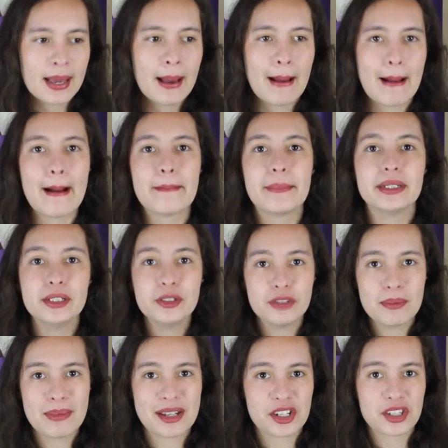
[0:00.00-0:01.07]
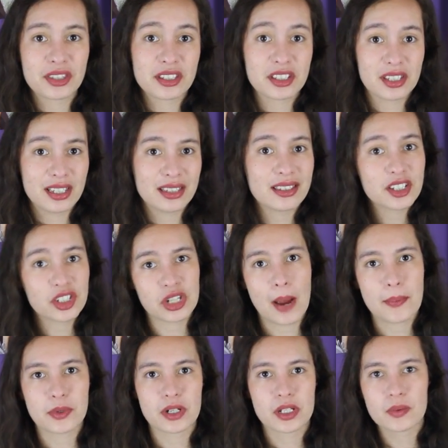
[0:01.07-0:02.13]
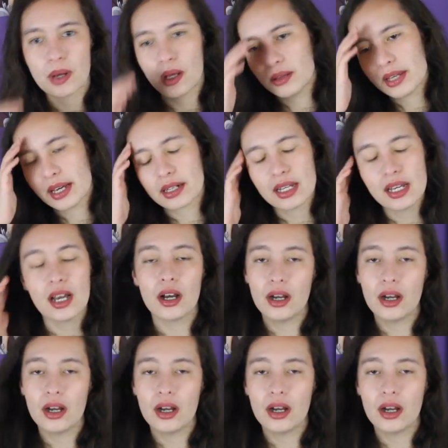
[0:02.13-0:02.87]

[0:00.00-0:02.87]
But Luffy mentioned this in this chapter as well, that,